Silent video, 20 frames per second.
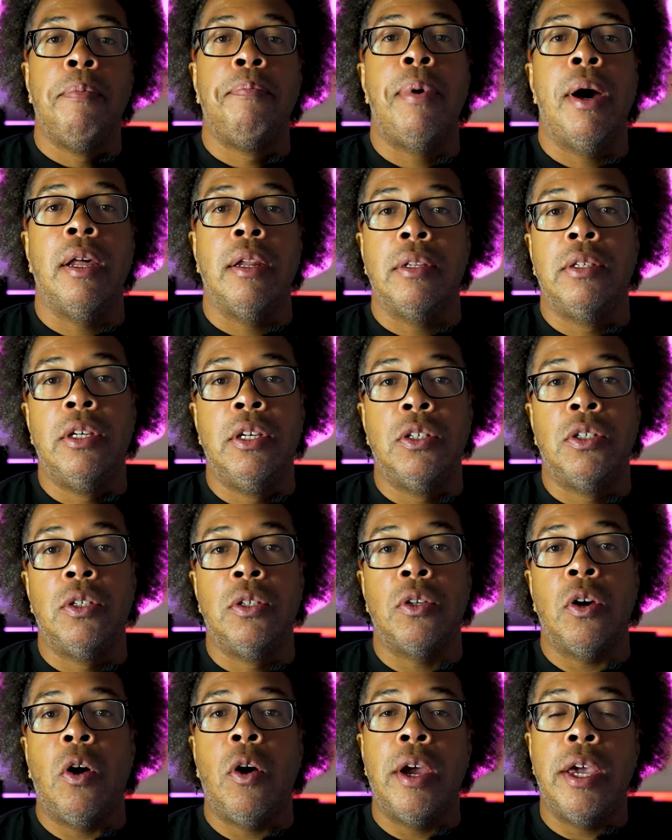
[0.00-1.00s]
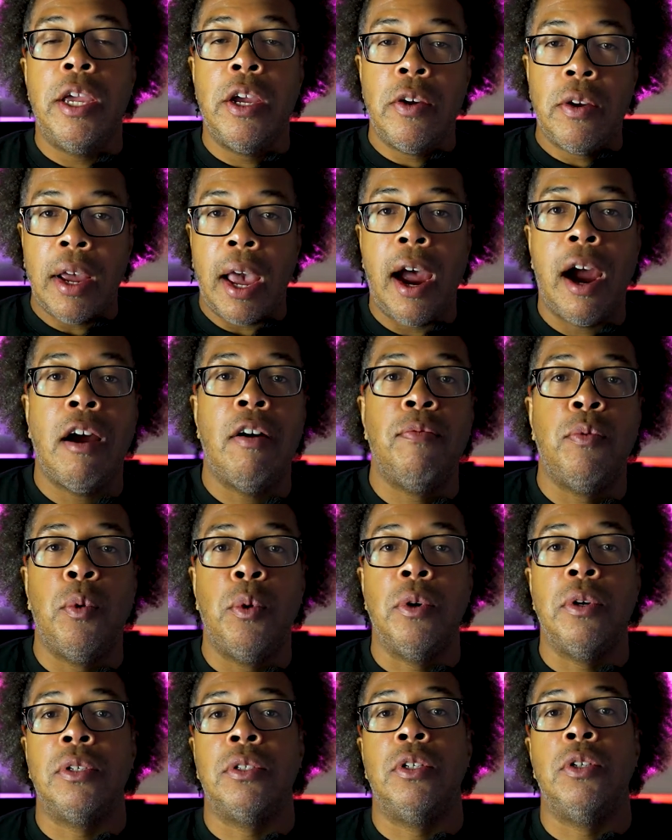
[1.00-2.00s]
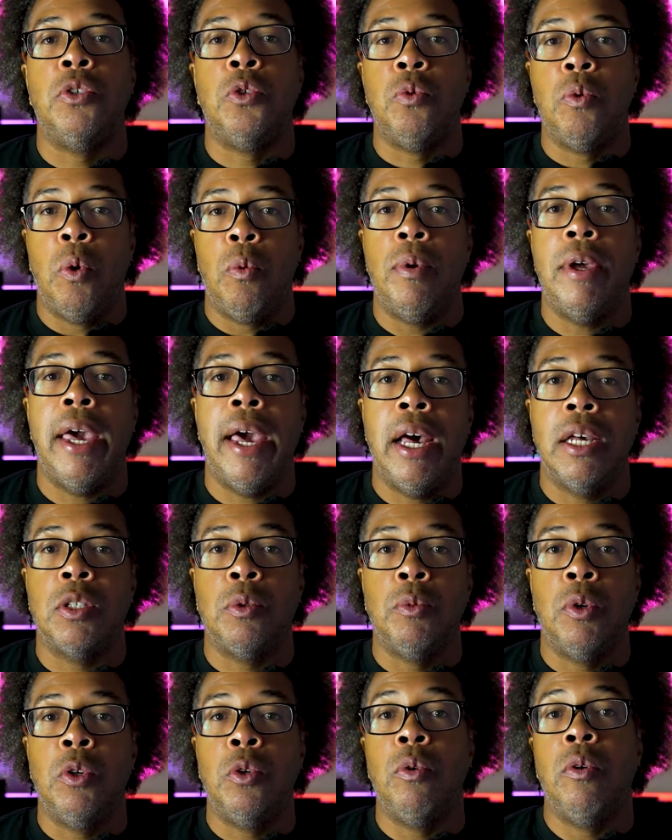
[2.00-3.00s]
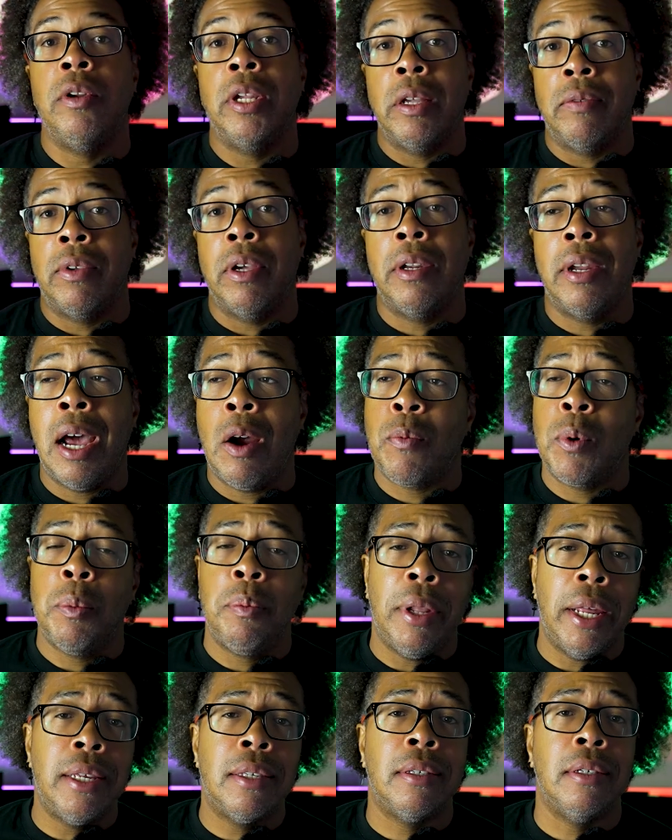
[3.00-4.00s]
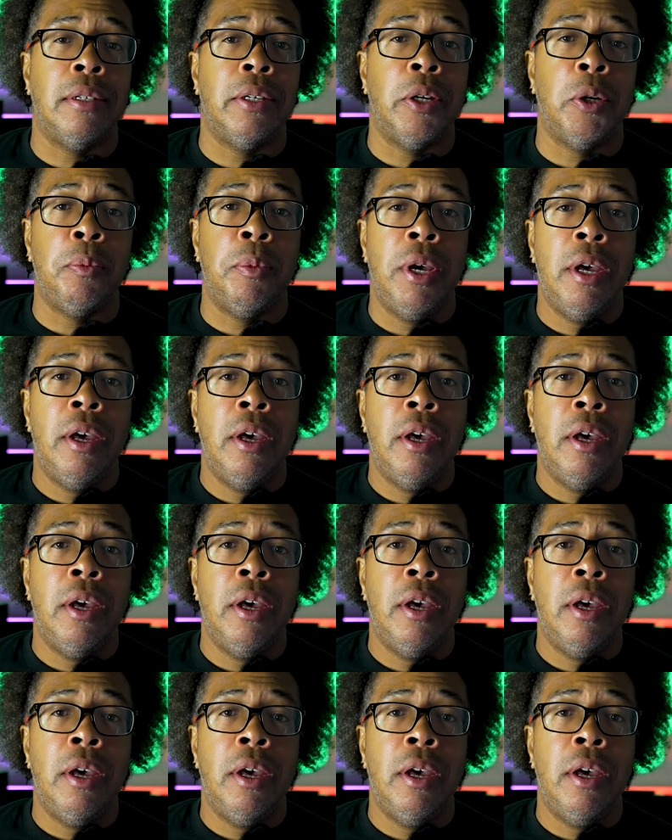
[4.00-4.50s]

politicians are hearing our voice to do what we ask them to do, and if they're not replacing them.